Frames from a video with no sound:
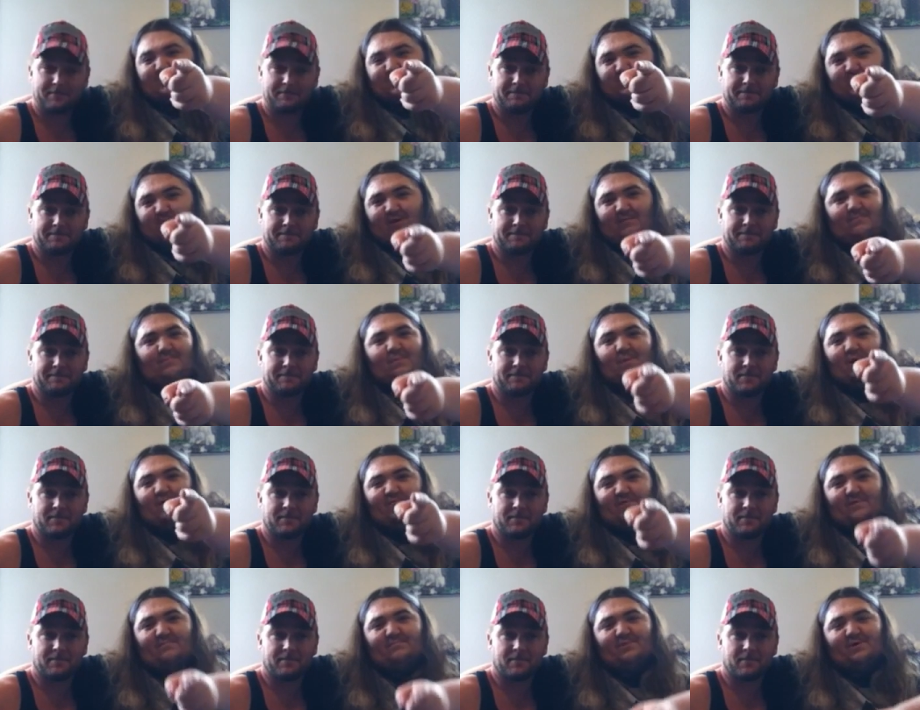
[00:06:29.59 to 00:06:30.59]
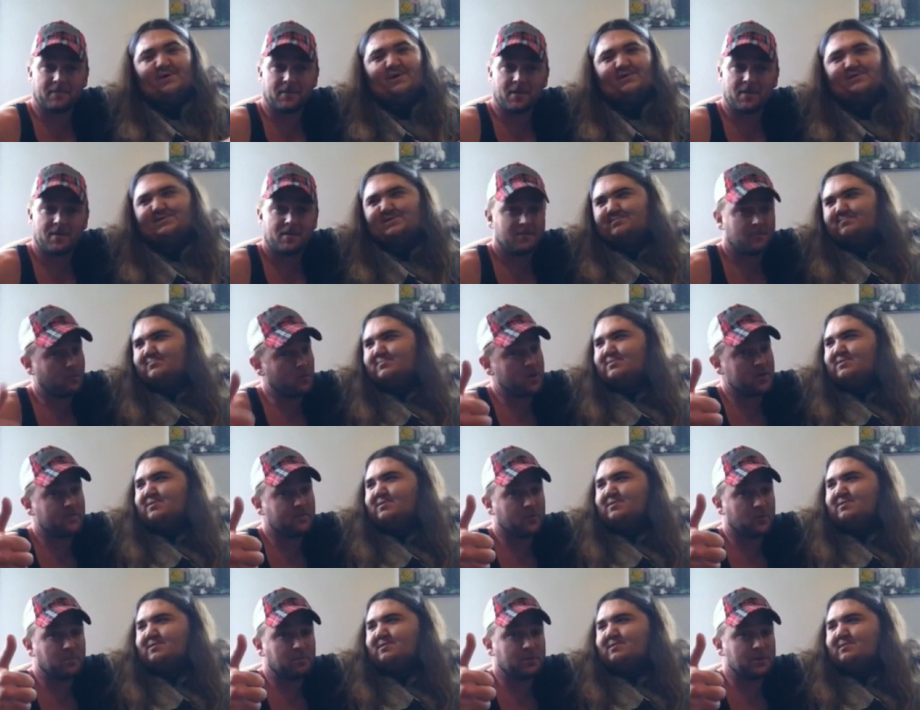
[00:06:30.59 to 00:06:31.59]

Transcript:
Speaker 1: Michigan. Lovely place. Wonderful